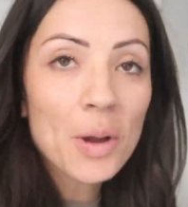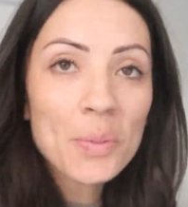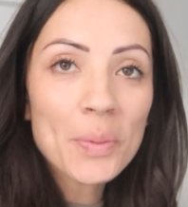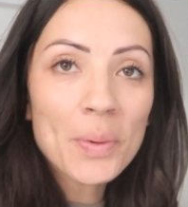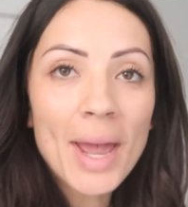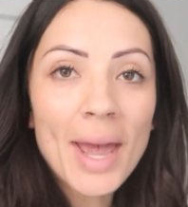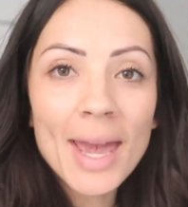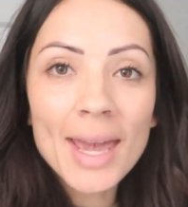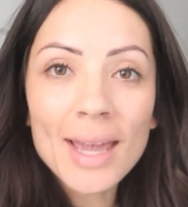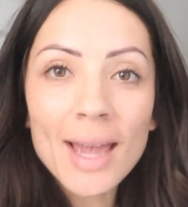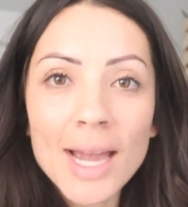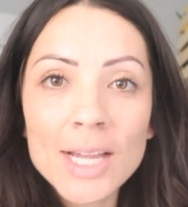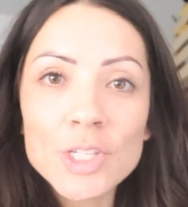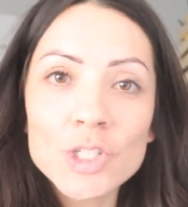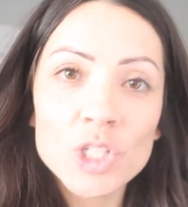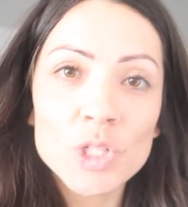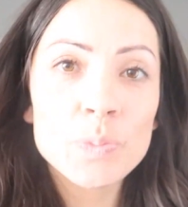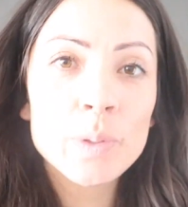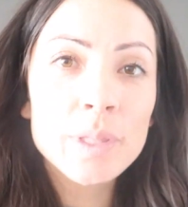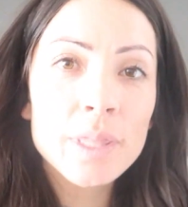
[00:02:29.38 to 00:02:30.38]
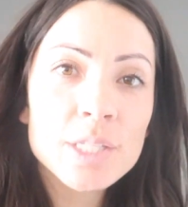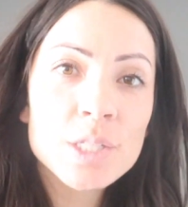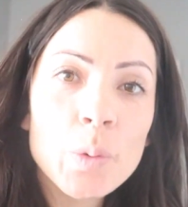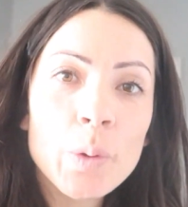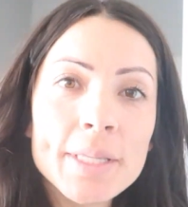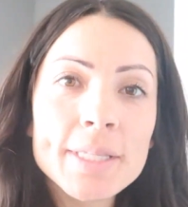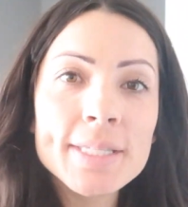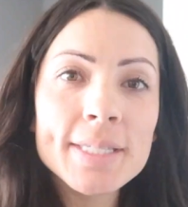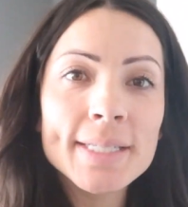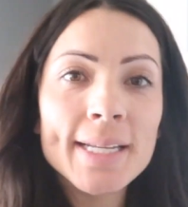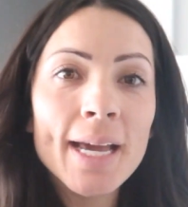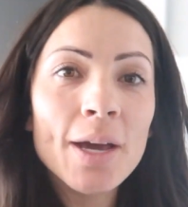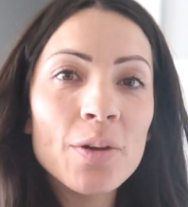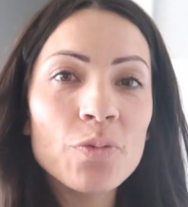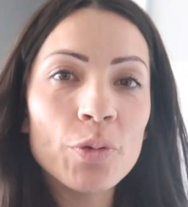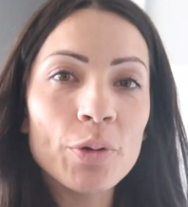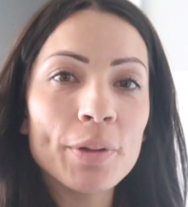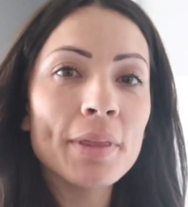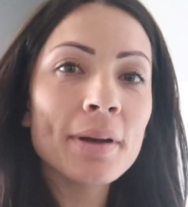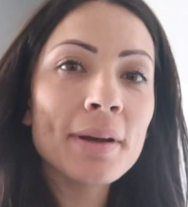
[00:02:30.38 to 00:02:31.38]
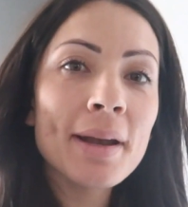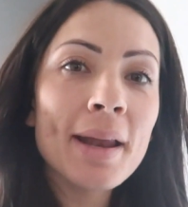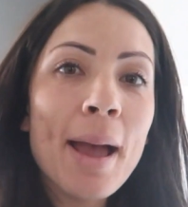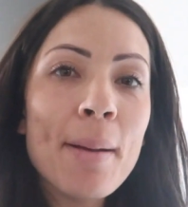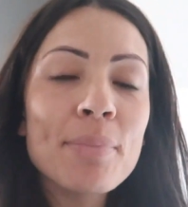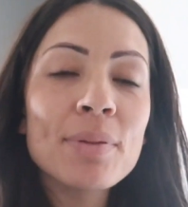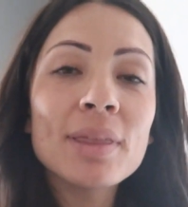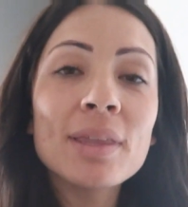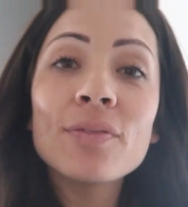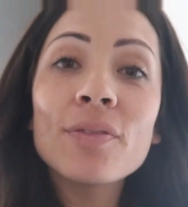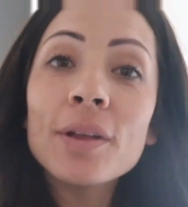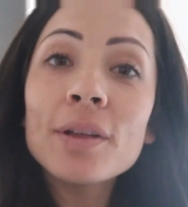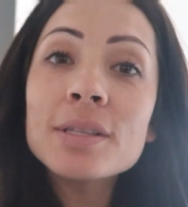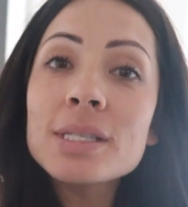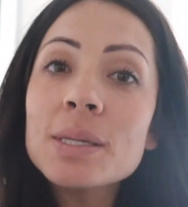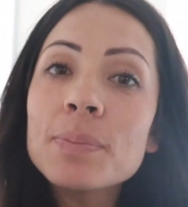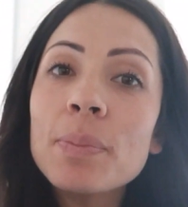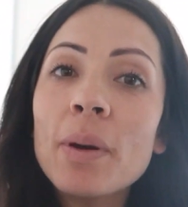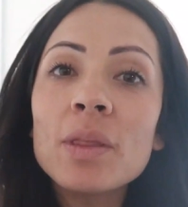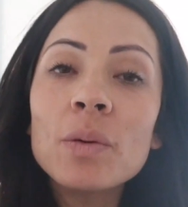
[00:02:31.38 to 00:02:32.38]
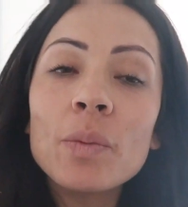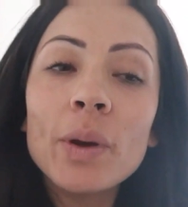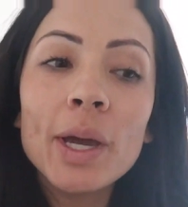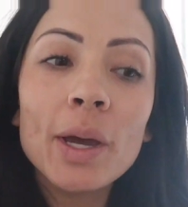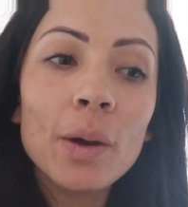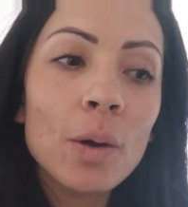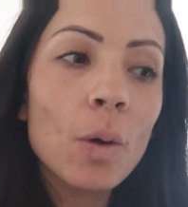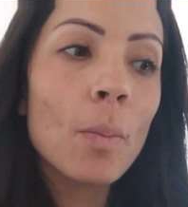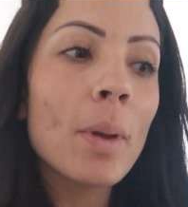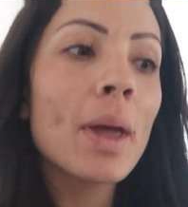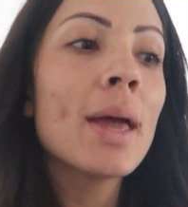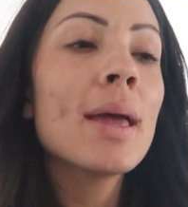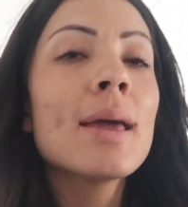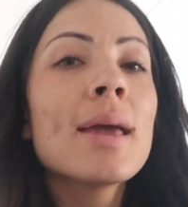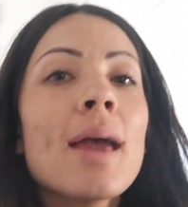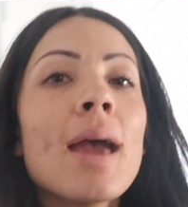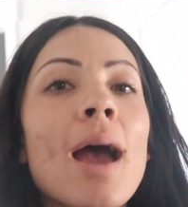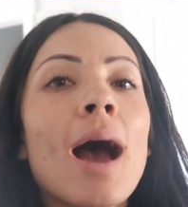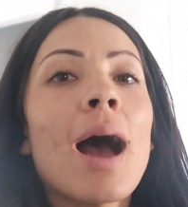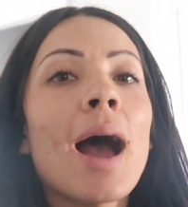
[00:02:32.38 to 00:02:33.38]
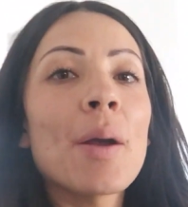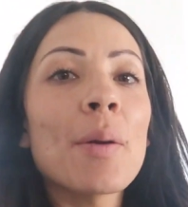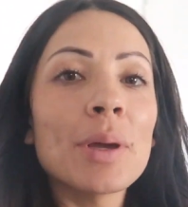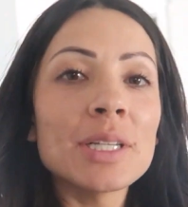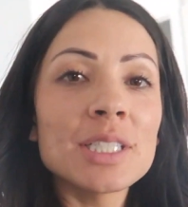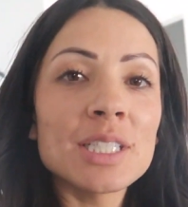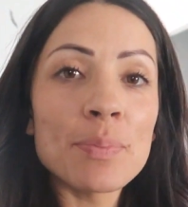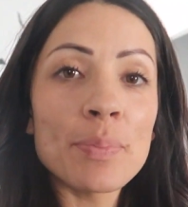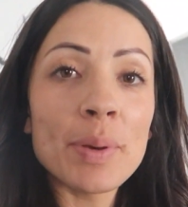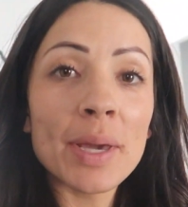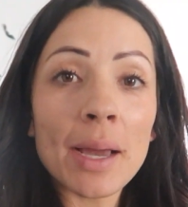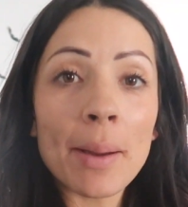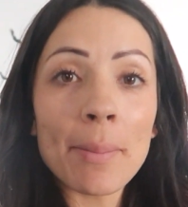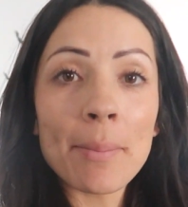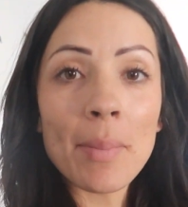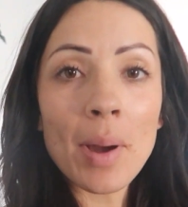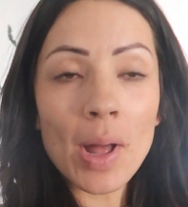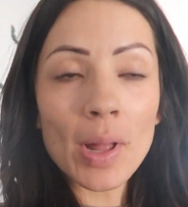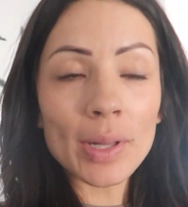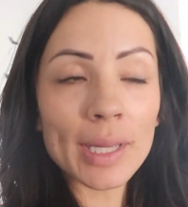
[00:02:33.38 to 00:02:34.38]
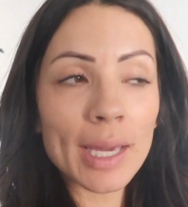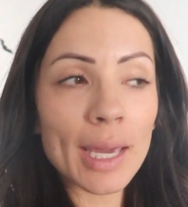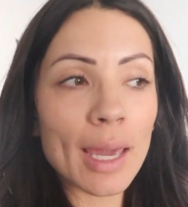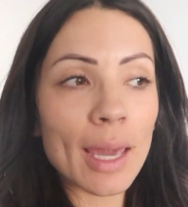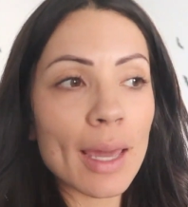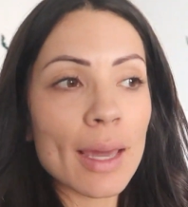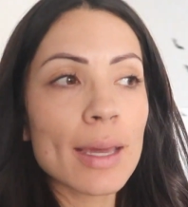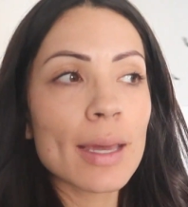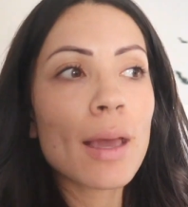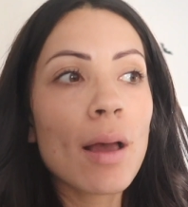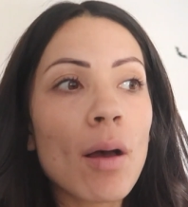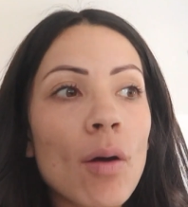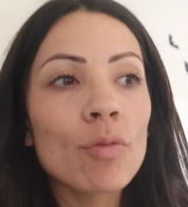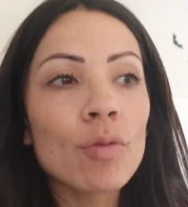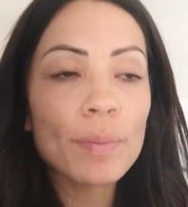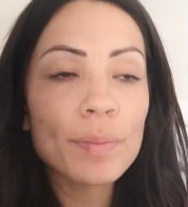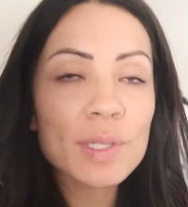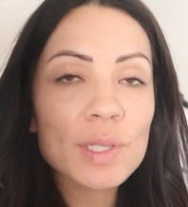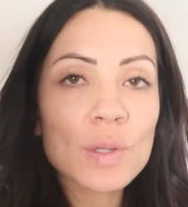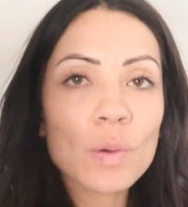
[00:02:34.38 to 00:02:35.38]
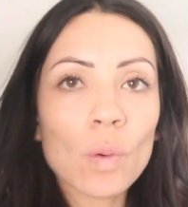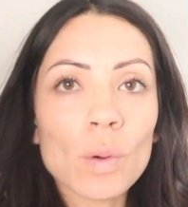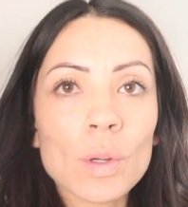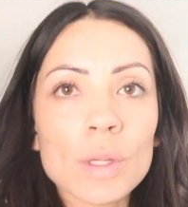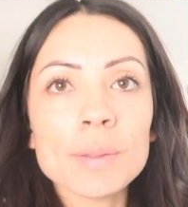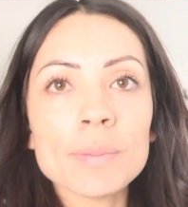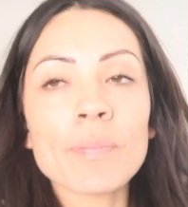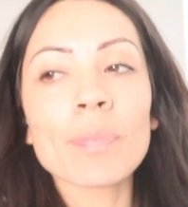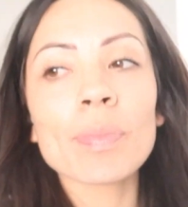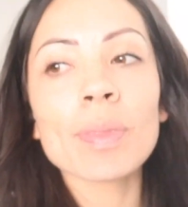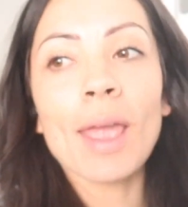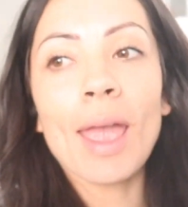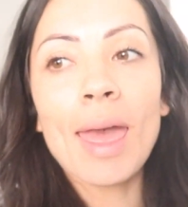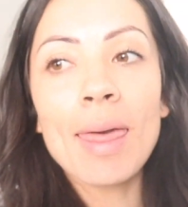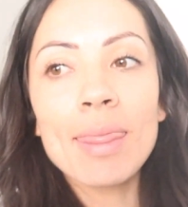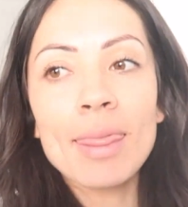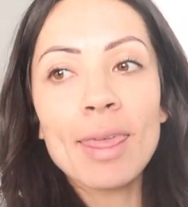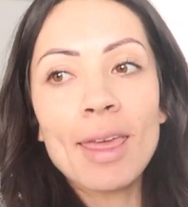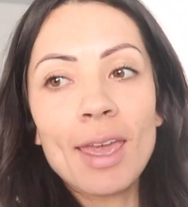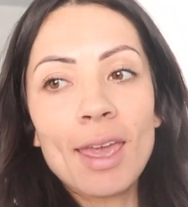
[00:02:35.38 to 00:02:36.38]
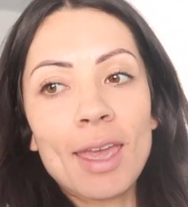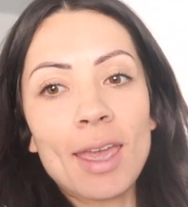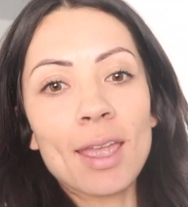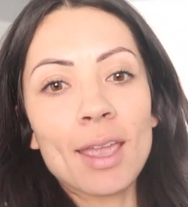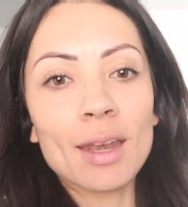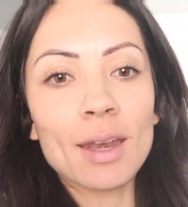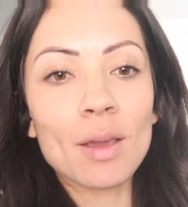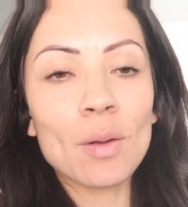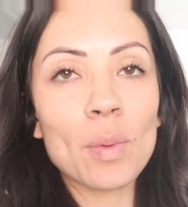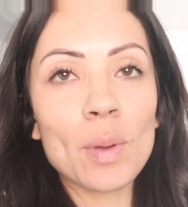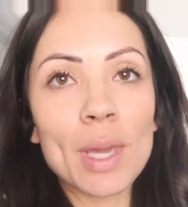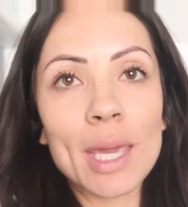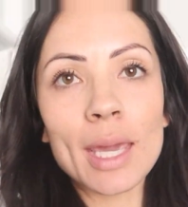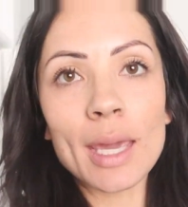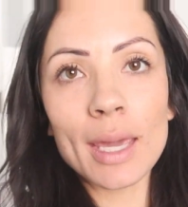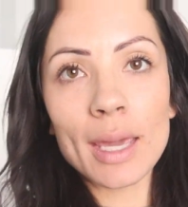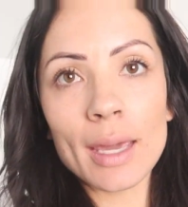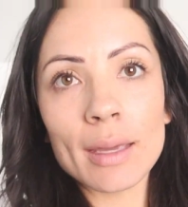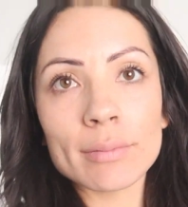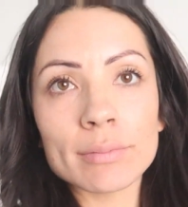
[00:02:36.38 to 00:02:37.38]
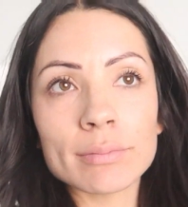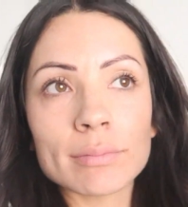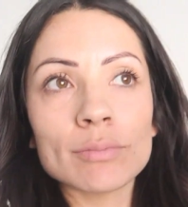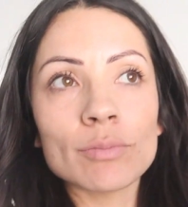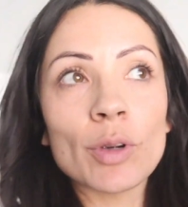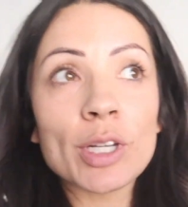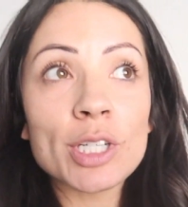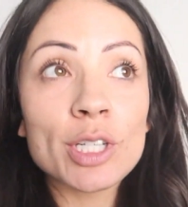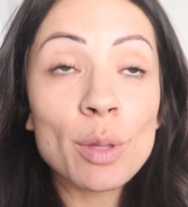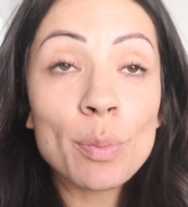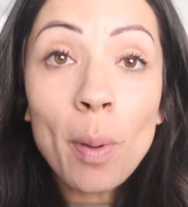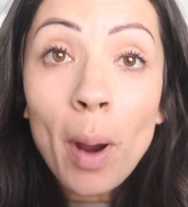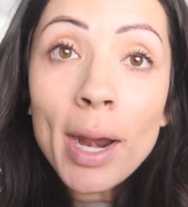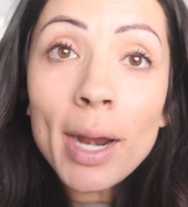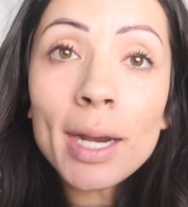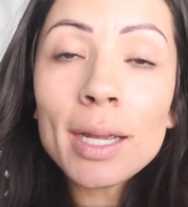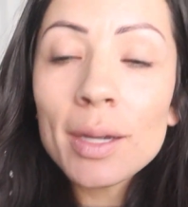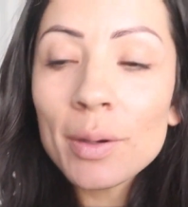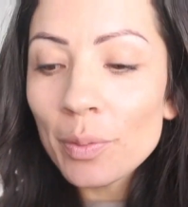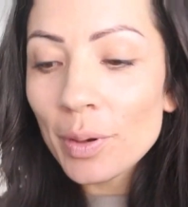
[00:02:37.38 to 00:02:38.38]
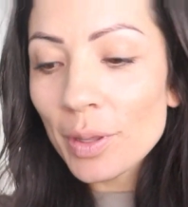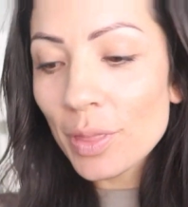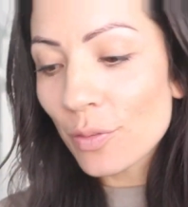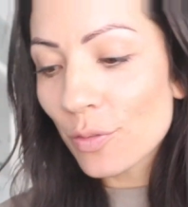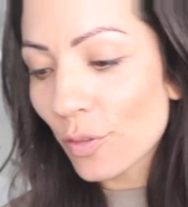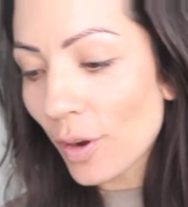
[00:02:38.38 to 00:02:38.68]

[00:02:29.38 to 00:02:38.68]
All right, I just put the twins down for their nap. They fell asleep on the way home. I went to pick up Molly from school, and then we went to the park with a